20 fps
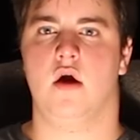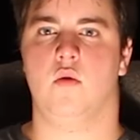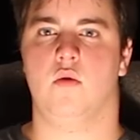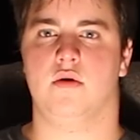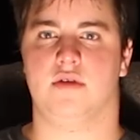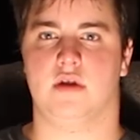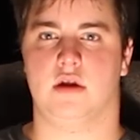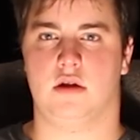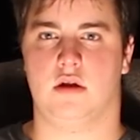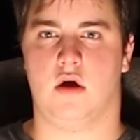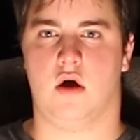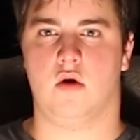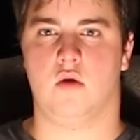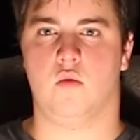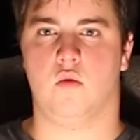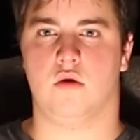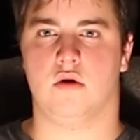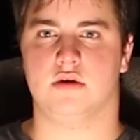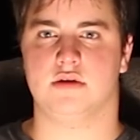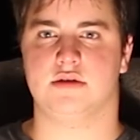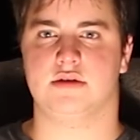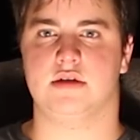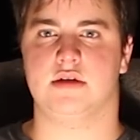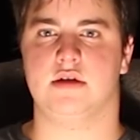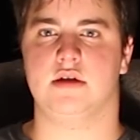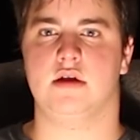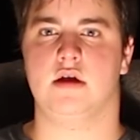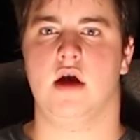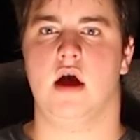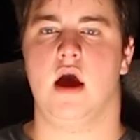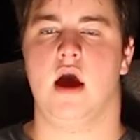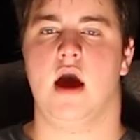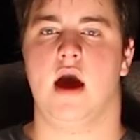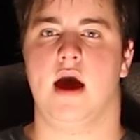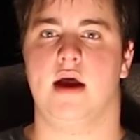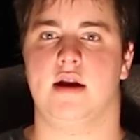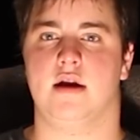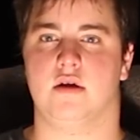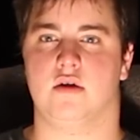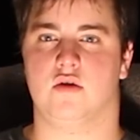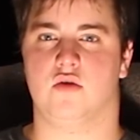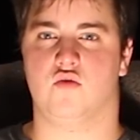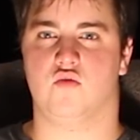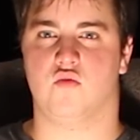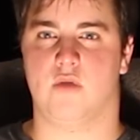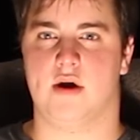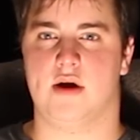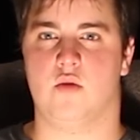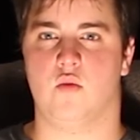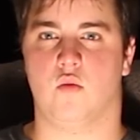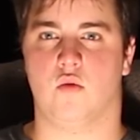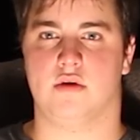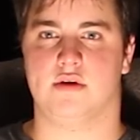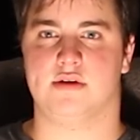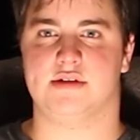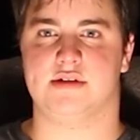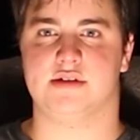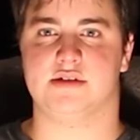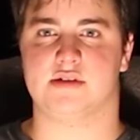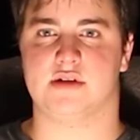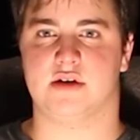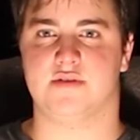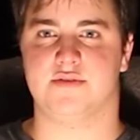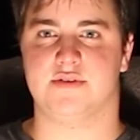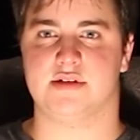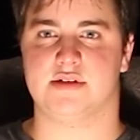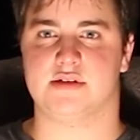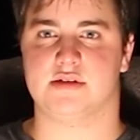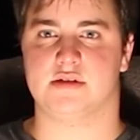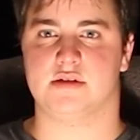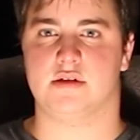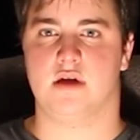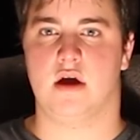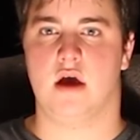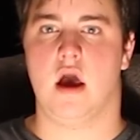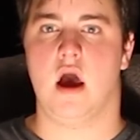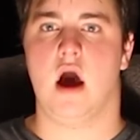with a long warranty and a great warranty service,